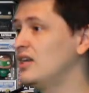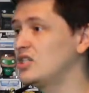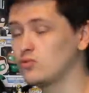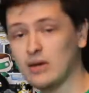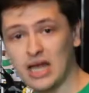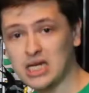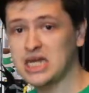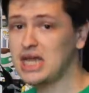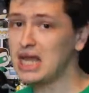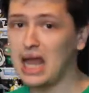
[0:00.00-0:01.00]

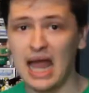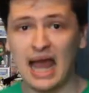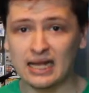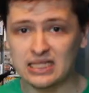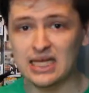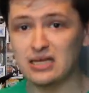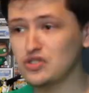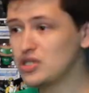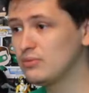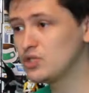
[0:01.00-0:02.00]
directing, acting,
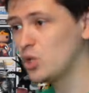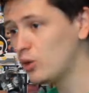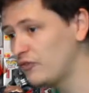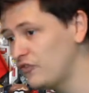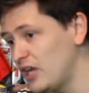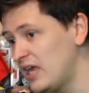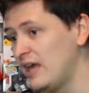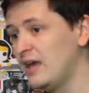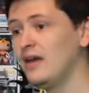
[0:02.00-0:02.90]
cinematography.